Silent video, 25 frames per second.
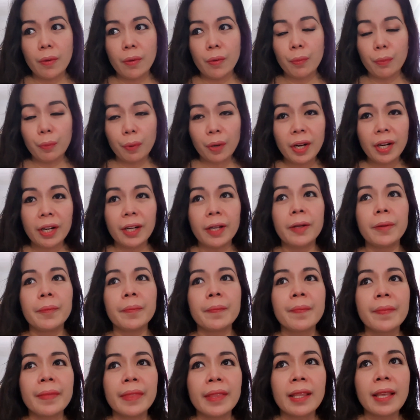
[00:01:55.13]
work
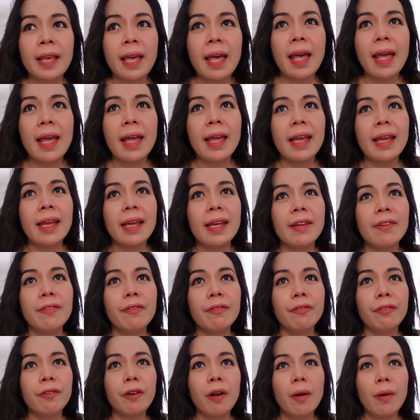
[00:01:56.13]
and
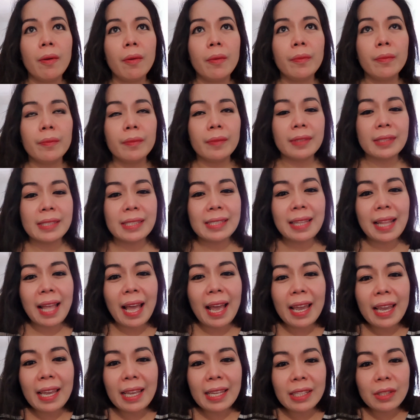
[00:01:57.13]
from
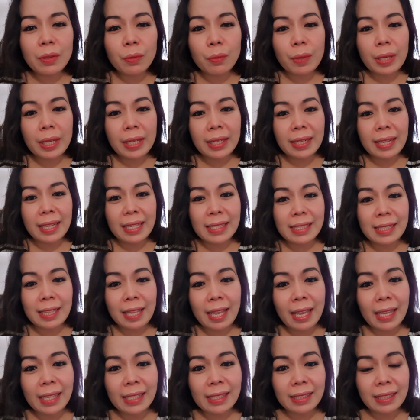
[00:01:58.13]
slight weakness
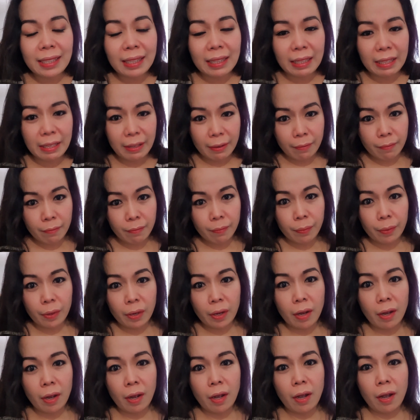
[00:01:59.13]
slight limp
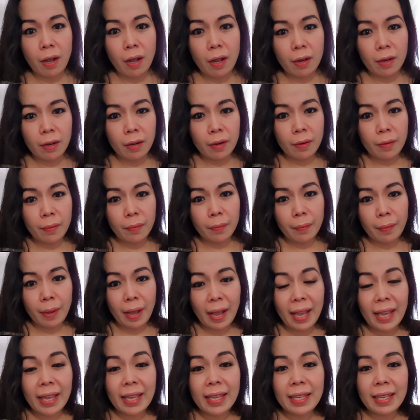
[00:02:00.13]
on
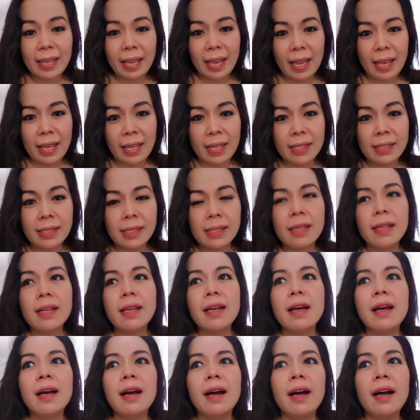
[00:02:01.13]
my gait
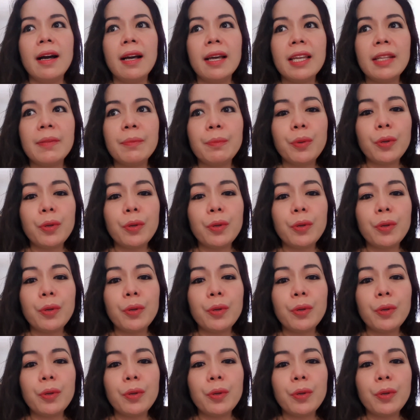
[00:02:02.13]
uh, it